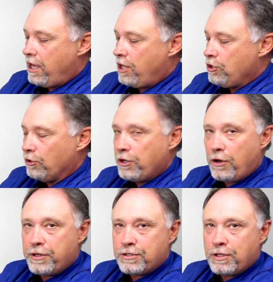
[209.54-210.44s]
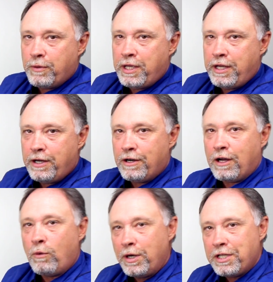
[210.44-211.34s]
And you'll notice that we hear
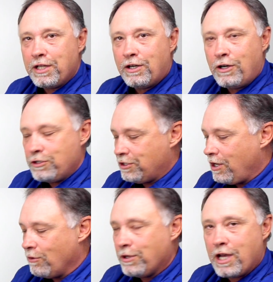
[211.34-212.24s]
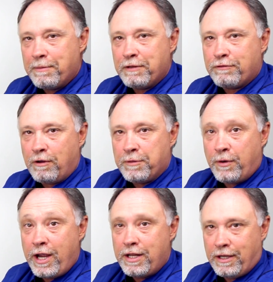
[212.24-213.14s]
a 1 kilohertz tone coming from
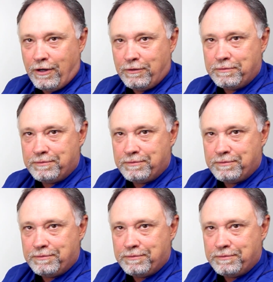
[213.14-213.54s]
the radio.